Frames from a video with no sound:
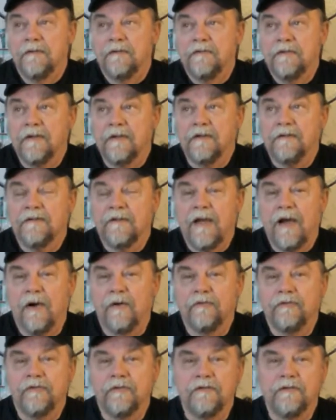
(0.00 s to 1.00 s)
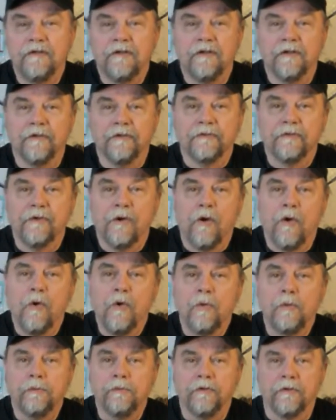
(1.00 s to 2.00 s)
6,000 years
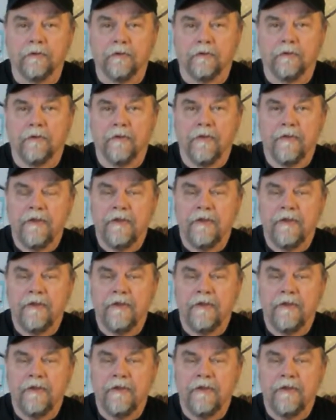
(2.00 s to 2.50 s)
older